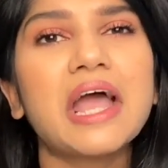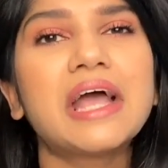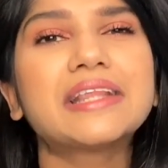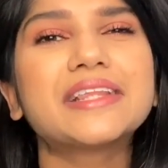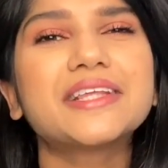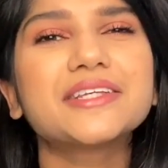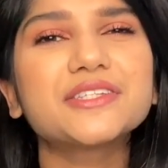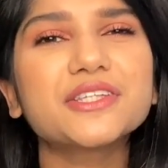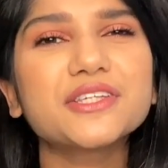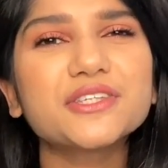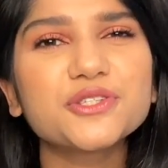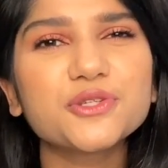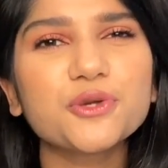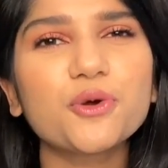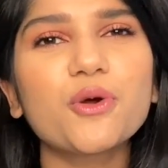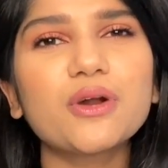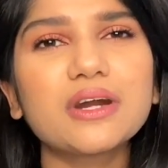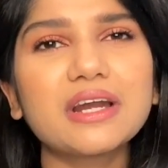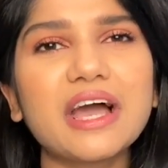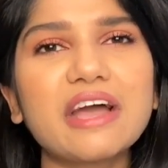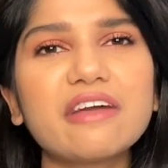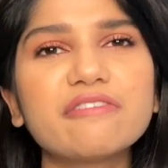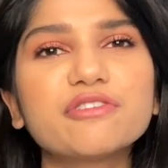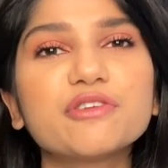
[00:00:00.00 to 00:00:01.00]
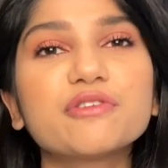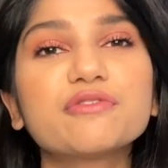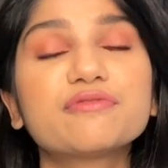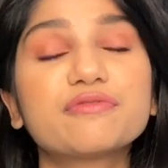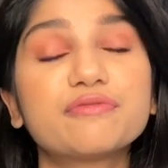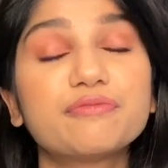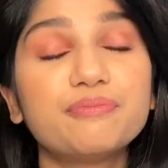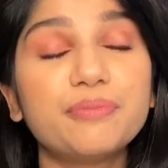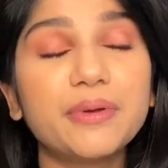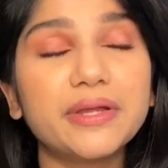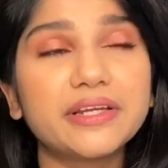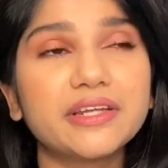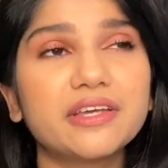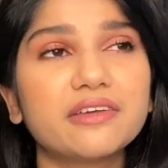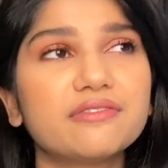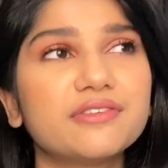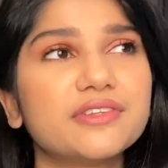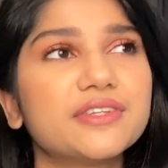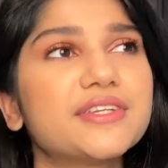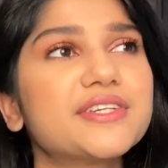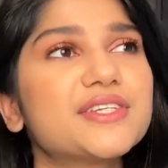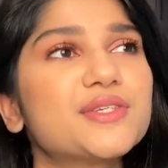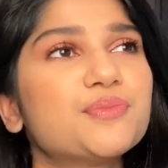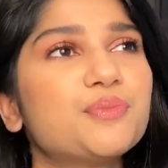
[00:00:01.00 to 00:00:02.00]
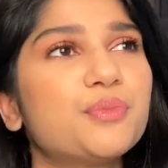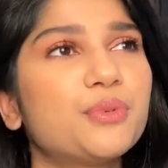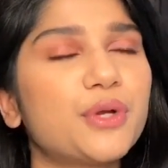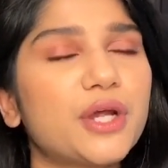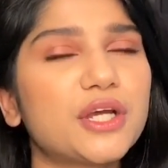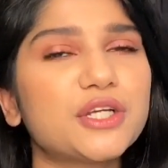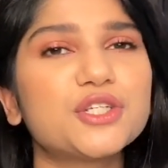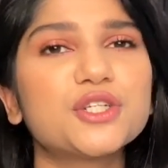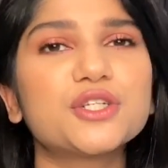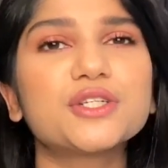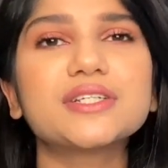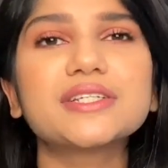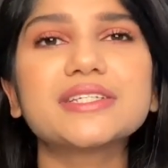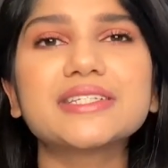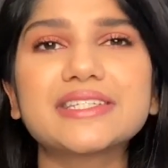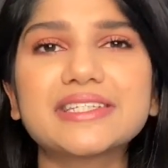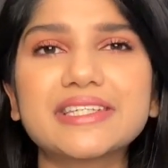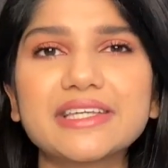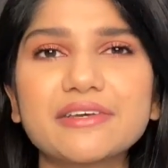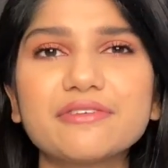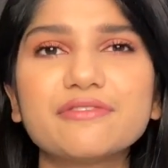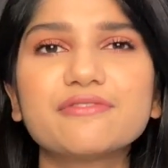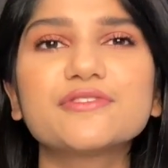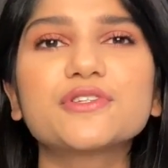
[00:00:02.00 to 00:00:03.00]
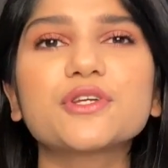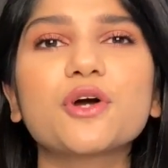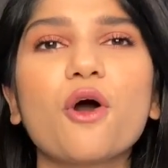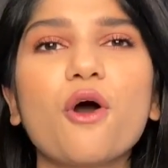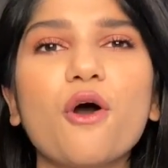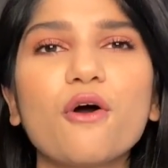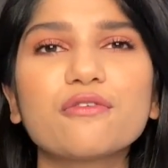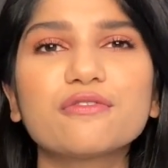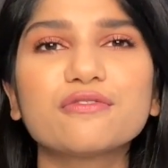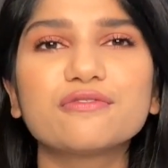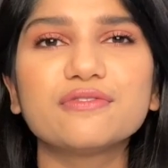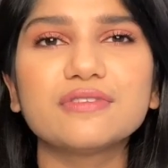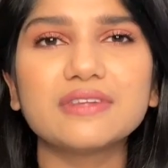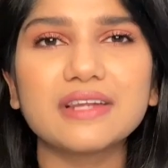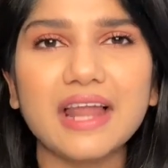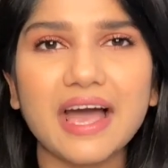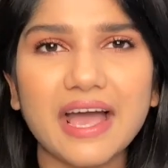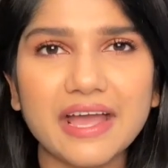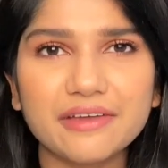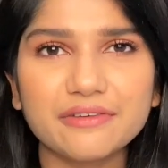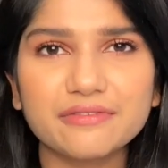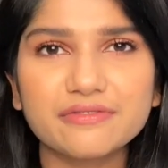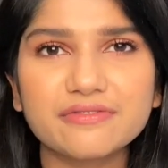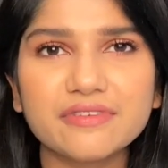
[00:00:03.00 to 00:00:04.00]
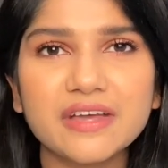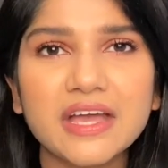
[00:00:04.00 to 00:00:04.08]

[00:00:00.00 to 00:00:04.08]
This is your life. You've been given this precious gift of life.